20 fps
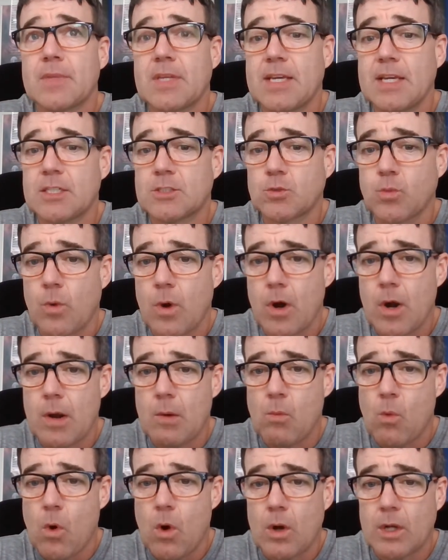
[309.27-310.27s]
gets where
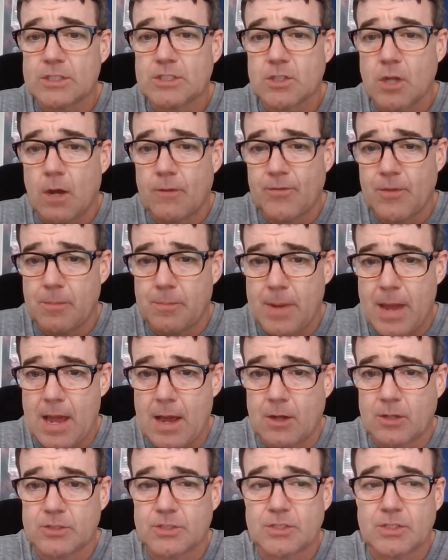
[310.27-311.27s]
he wants off the
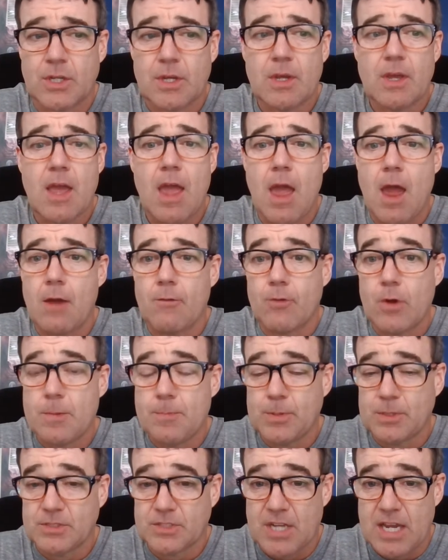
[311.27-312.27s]
bounce
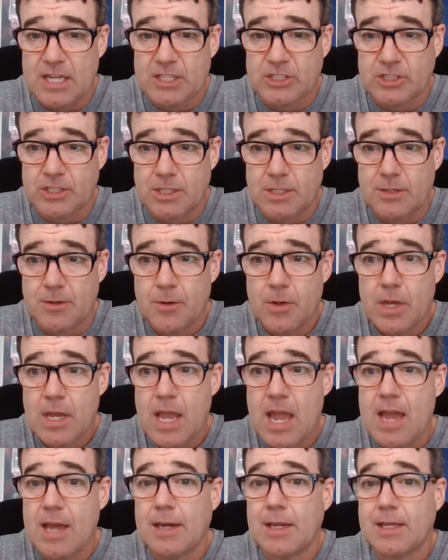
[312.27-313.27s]
every possession,
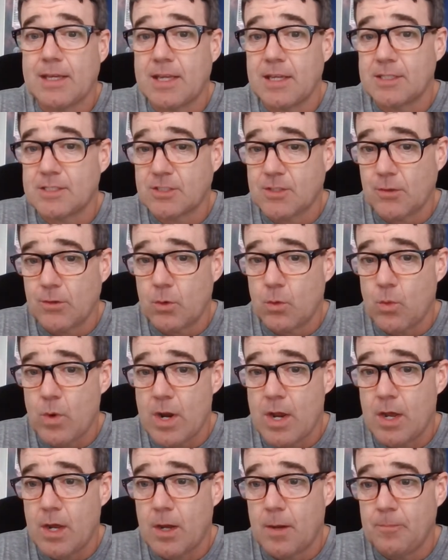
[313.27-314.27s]
and he gets to the
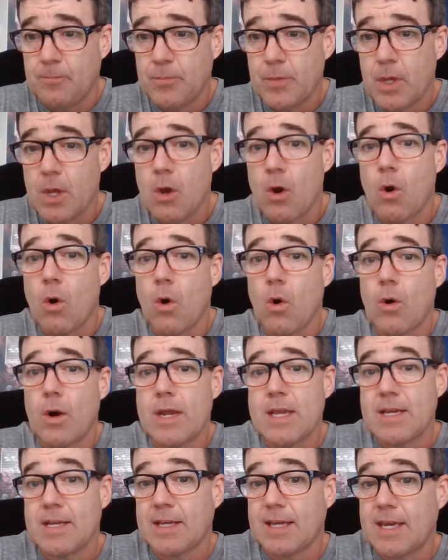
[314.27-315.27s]
rim or
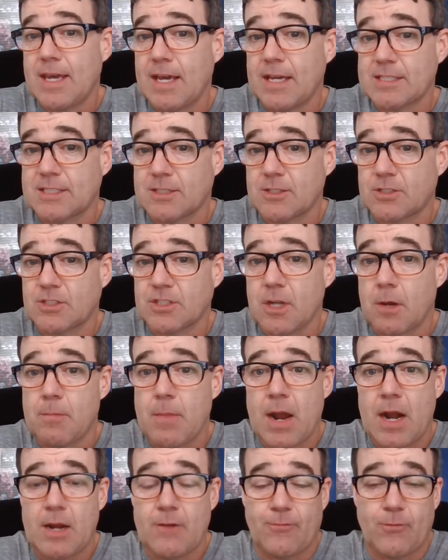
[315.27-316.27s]
he kicks to
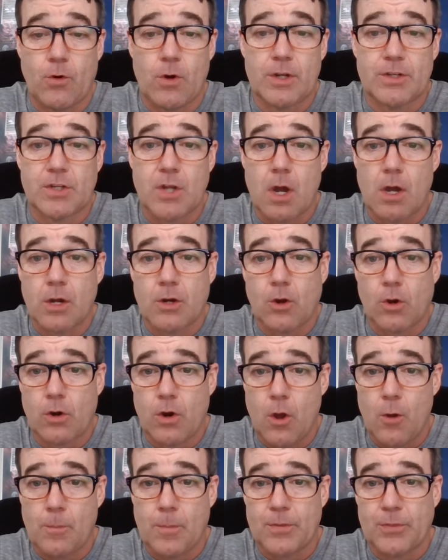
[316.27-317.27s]
somebody for a dunk or
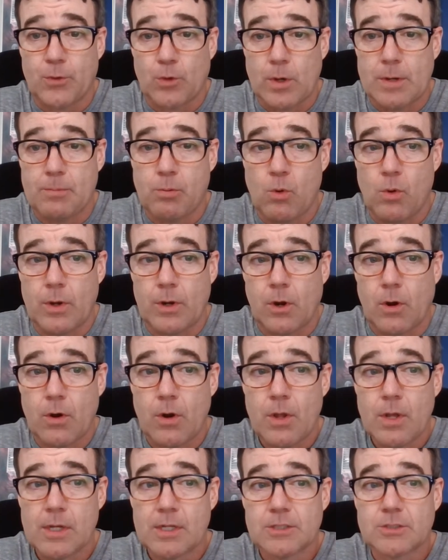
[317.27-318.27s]
an open 3-pointer.
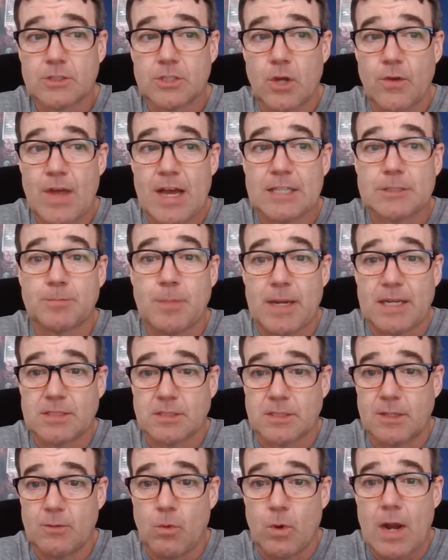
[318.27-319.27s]
So that's
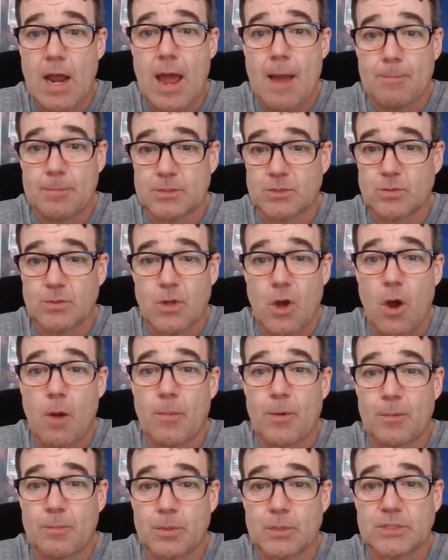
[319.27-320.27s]
basically what happens with
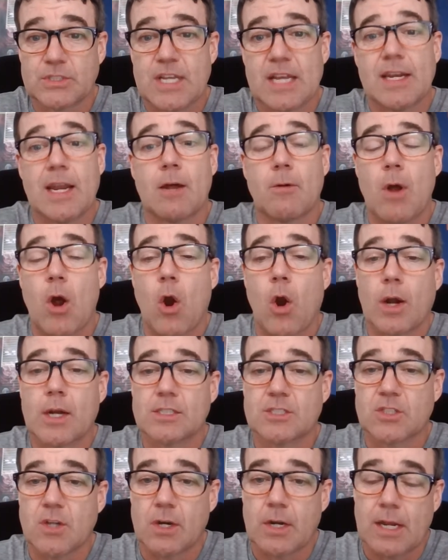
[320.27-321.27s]
Auburn. Now,
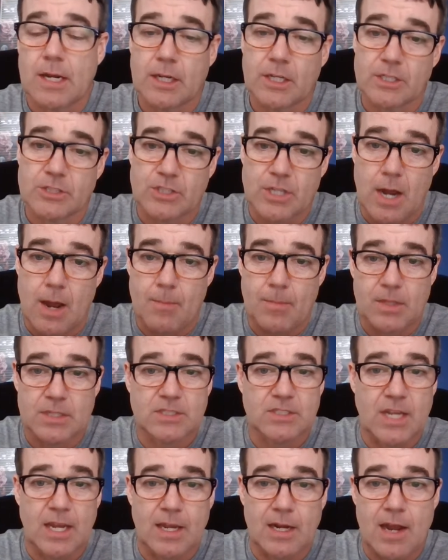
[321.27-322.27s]
Arkansas did a good job in the
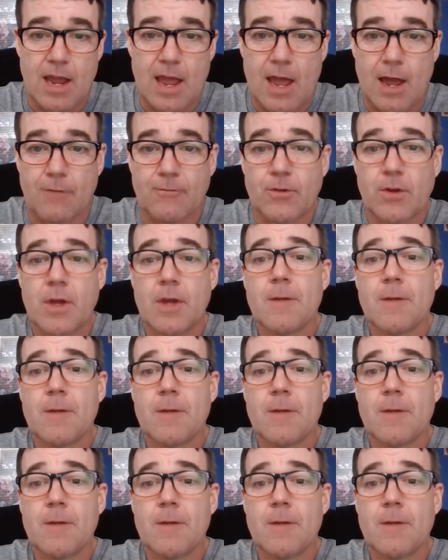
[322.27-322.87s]
second half